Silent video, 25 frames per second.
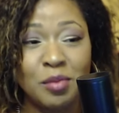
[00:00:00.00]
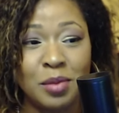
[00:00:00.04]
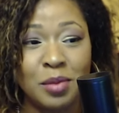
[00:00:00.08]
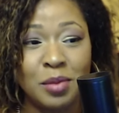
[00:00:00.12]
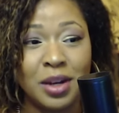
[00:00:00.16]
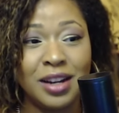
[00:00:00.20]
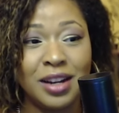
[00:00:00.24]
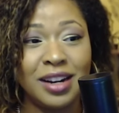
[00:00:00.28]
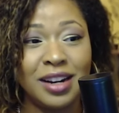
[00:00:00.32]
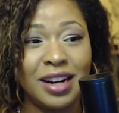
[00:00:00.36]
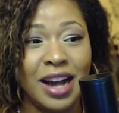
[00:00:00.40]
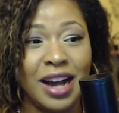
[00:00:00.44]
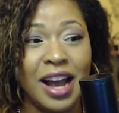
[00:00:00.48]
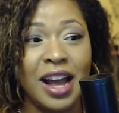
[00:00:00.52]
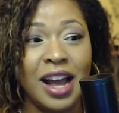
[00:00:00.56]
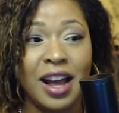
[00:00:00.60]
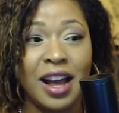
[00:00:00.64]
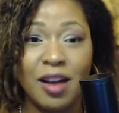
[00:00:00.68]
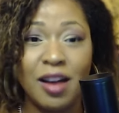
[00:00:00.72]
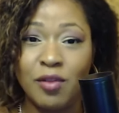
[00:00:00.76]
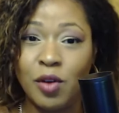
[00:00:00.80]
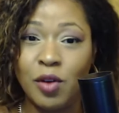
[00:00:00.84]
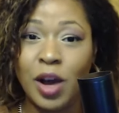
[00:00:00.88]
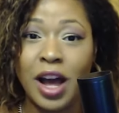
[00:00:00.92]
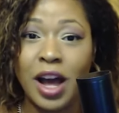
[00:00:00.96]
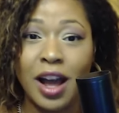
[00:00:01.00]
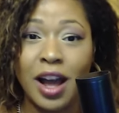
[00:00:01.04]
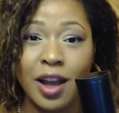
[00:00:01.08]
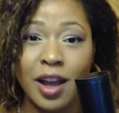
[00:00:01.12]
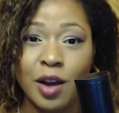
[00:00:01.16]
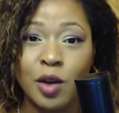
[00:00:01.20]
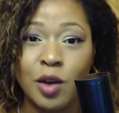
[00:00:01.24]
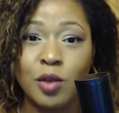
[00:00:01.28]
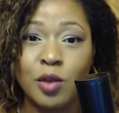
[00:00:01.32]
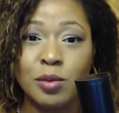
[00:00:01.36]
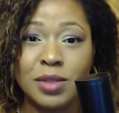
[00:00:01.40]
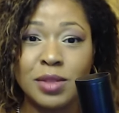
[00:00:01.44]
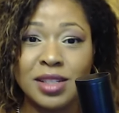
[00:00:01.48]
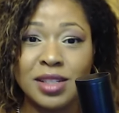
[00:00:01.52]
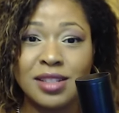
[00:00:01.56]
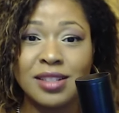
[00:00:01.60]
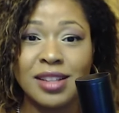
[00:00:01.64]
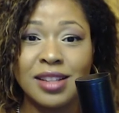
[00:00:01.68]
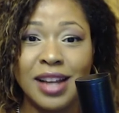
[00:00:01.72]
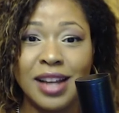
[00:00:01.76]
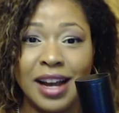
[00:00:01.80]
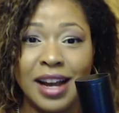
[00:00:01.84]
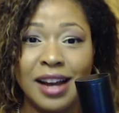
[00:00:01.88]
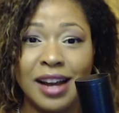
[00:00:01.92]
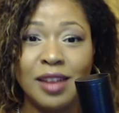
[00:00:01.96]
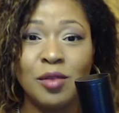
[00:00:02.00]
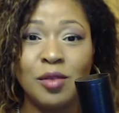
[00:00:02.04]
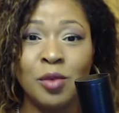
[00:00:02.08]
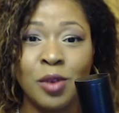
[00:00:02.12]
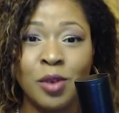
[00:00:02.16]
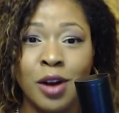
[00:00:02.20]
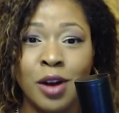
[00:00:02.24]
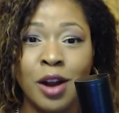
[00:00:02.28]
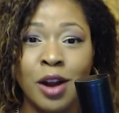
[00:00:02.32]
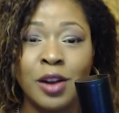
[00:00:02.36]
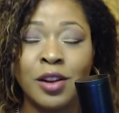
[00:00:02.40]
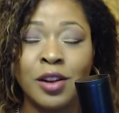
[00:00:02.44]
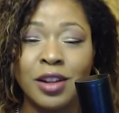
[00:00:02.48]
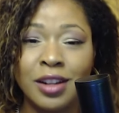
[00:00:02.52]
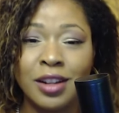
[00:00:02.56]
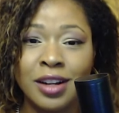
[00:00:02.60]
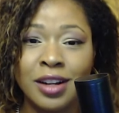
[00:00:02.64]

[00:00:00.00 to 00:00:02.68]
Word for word: But I have high hopes that we're on